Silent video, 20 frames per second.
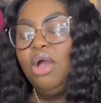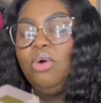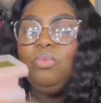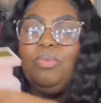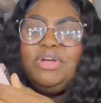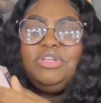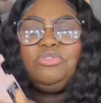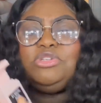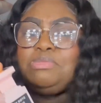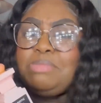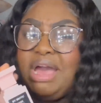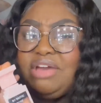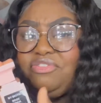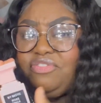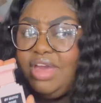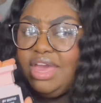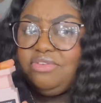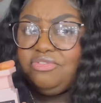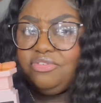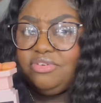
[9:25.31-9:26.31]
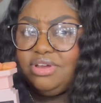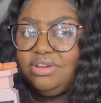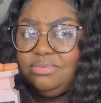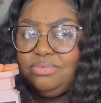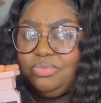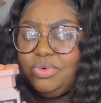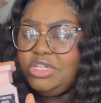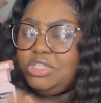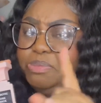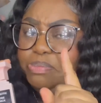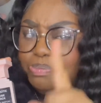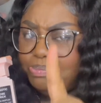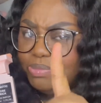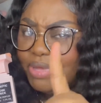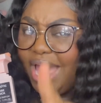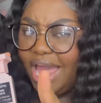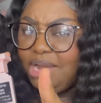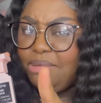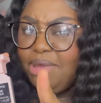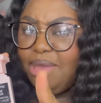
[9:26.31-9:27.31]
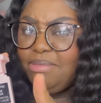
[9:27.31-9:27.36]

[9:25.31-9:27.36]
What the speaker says: which was my favorite, which kind of